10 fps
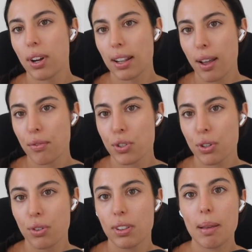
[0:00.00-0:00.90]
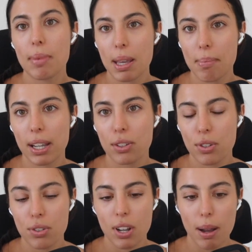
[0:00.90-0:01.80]
I'd love to. Let me get back to
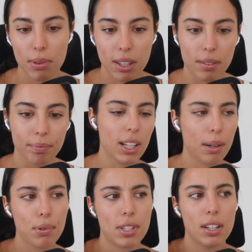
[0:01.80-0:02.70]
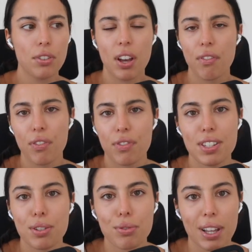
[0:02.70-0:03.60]
you type thing. Like, pretend you have a
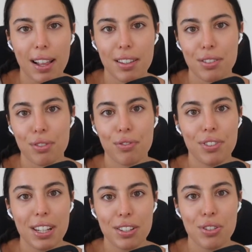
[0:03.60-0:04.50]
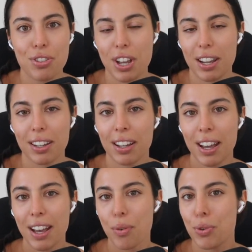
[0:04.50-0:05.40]
physical calendar if you need to check
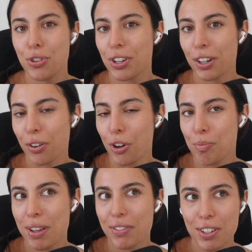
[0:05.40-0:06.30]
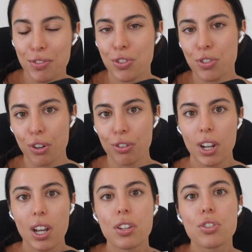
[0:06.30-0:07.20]
when you get home, even if you don't,
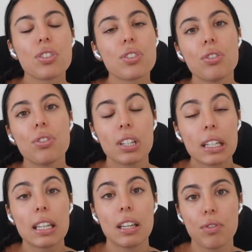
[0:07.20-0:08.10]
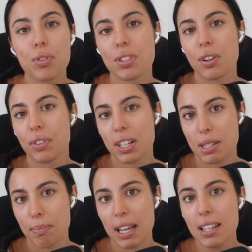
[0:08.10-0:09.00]
just so you can give yourself that
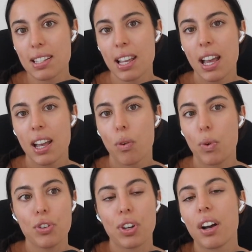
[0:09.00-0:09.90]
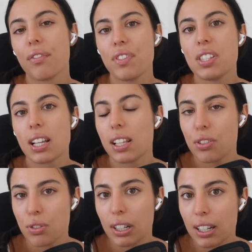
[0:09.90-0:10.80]
space when you can't physically
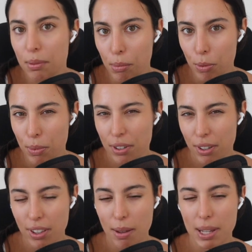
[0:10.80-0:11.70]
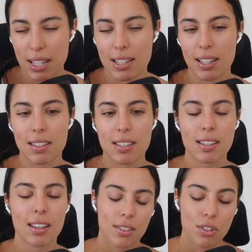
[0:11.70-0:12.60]
do that in the moment, if that makes
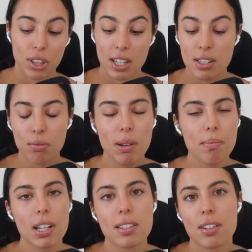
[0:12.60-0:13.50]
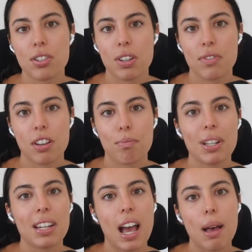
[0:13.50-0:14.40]
sense. So these three mindset shifts have
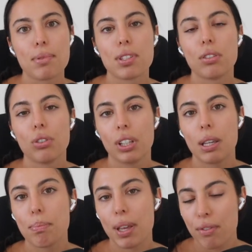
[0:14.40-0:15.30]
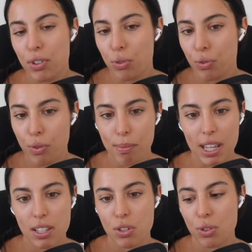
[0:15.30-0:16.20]
been absolutely pivotal for
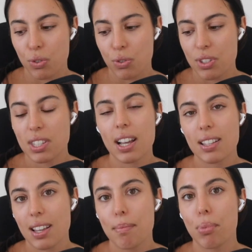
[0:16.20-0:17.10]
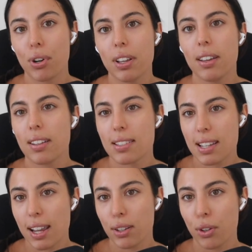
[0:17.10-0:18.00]
me to start embodying and
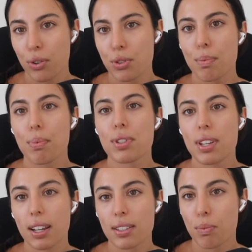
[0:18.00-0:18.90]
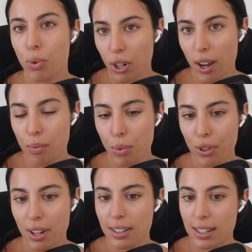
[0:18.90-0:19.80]
saying no to protect what I
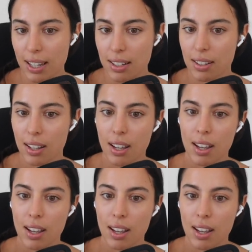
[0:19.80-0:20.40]
want and need.